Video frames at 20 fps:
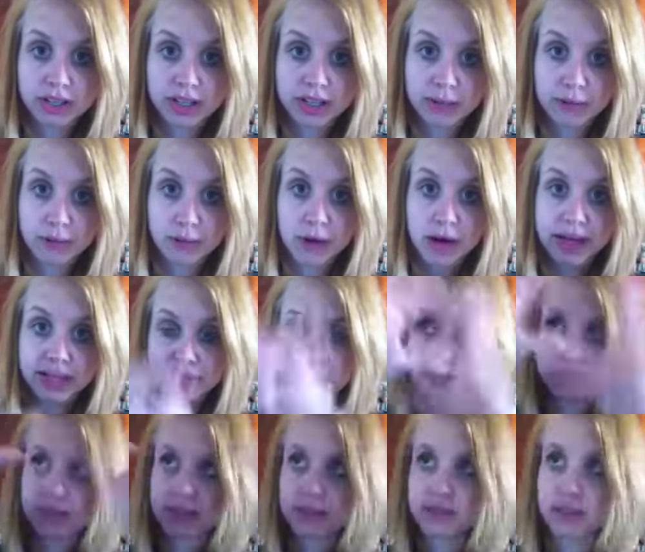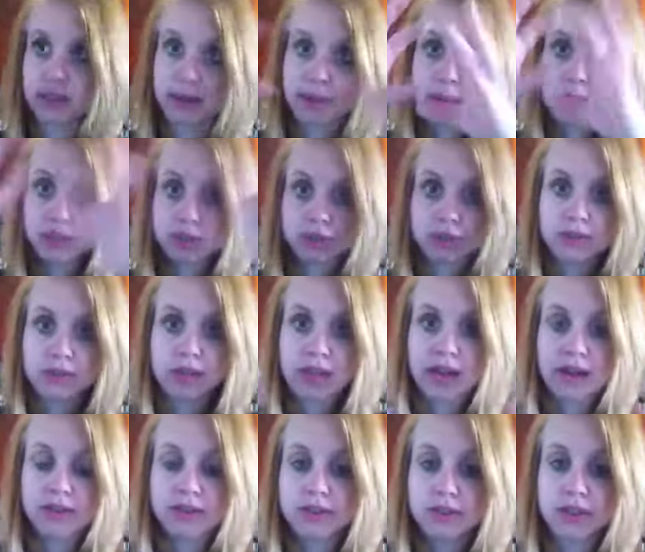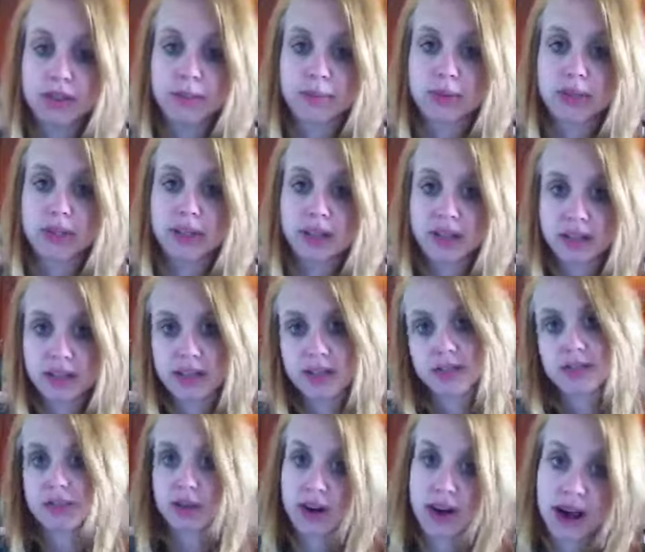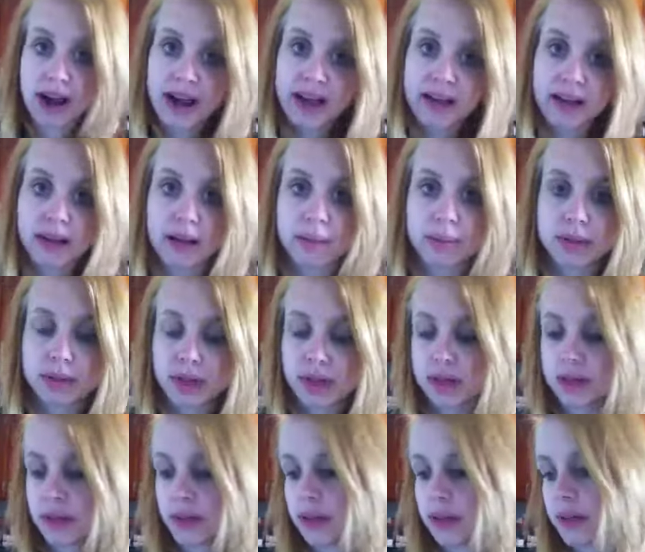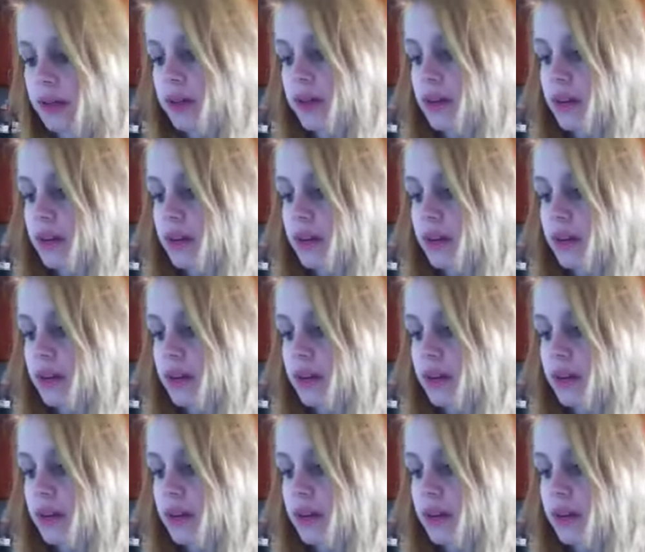Like it rises, it's like a mushroom cloud, and you like breathe it in, and then you start hacking up a lung, and